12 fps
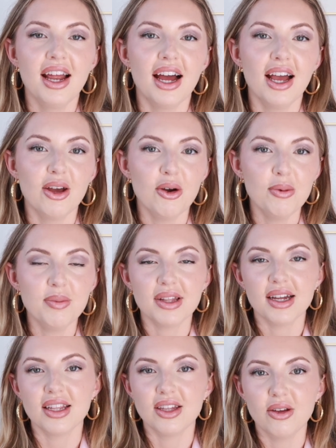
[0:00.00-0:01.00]
I hope
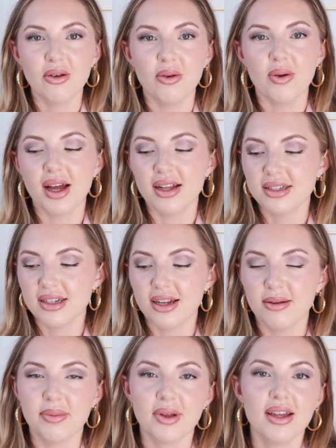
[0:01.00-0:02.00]
that you ended
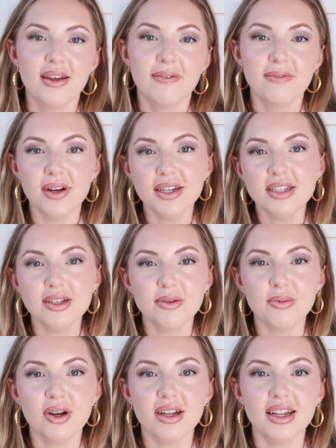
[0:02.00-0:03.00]
up finding
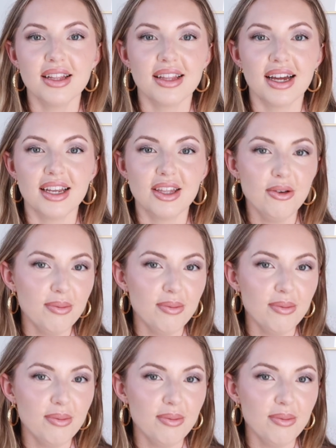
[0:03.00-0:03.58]
one that you